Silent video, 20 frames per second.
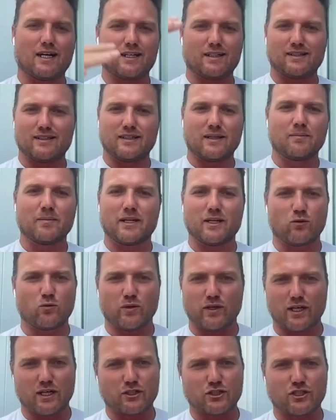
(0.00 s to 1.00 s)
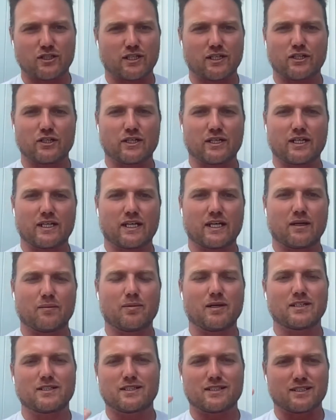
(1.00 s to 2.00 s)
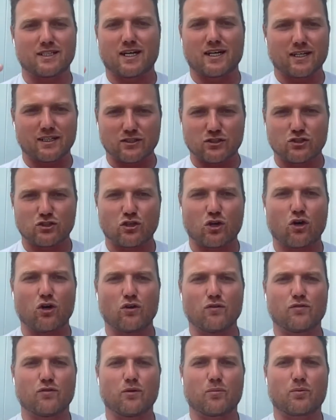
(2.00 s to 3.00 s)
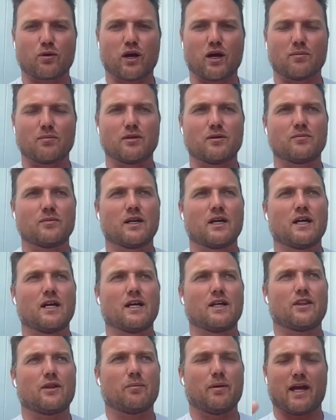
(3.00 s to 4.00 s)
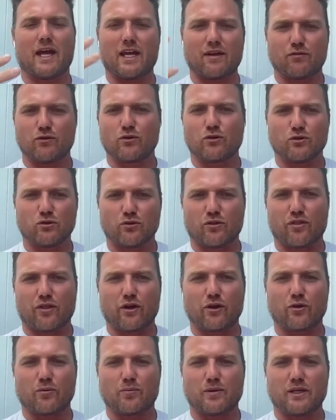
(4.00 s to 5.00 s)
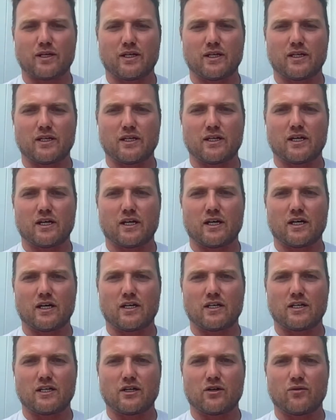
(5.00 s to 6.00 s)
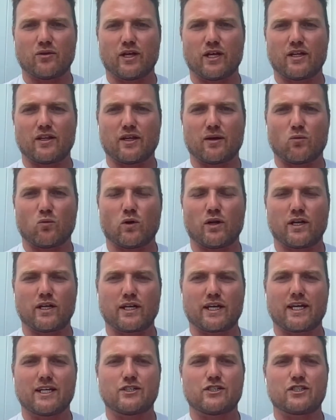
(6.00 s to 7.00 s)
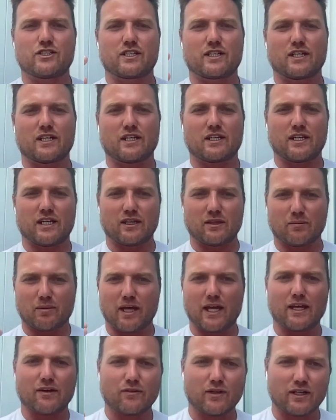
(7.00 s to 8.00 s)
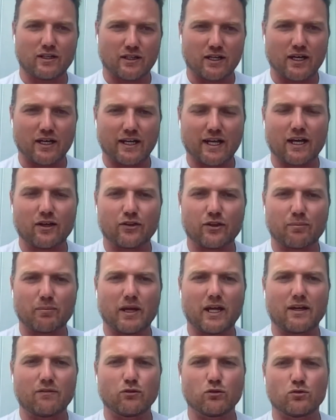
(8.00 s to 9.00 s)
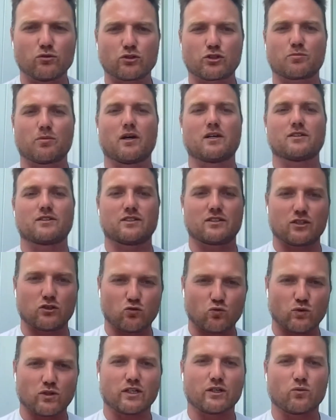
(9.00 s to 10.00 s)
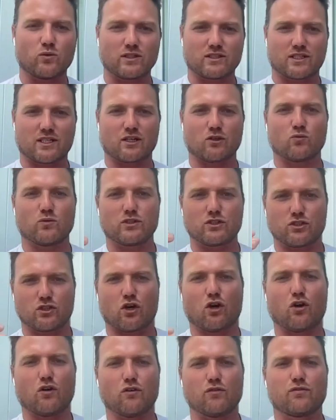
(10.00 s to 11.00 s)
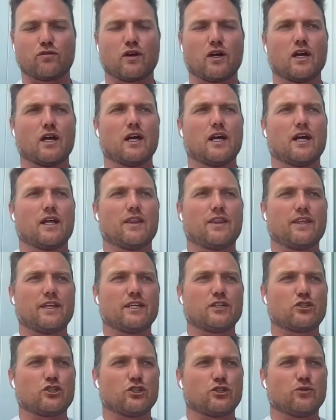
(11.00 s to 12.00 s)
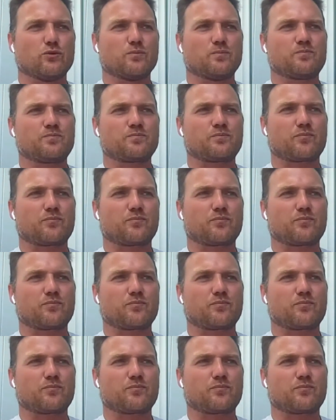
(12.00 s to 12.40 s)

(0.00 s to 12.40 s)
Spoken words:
a limited reduction that you're going to get at best. It's not going to solve the problem. The behavioral therapy, you know, that one engages in and cutting out the behavioral responses is really what's going to resolve the issue,